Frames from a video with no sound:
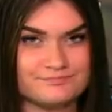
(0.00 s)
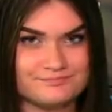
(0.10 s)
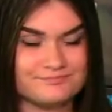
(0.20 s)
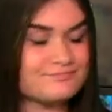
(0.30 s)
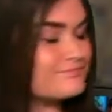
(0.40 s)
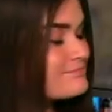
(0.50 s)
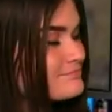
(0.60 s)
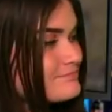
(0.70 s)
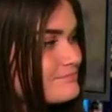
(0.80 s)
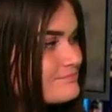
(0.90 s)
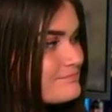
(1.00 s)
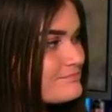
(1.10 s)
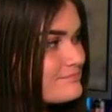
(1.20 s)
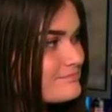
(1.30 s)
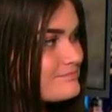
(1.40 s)

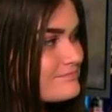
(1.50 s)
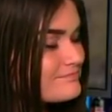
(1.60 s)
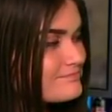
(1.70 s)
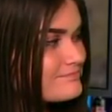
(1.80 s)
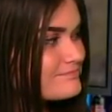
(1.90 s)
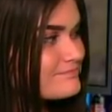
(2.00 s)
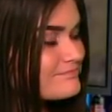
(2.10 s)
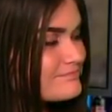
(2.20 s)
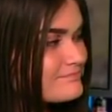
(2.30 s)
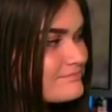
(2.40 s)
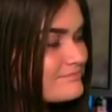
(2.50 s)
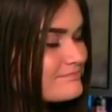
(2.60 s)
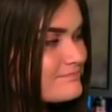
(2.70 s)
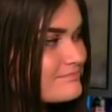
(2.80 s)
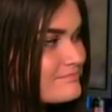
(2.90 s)

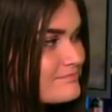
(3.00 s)
No words are spoken by the person on screen.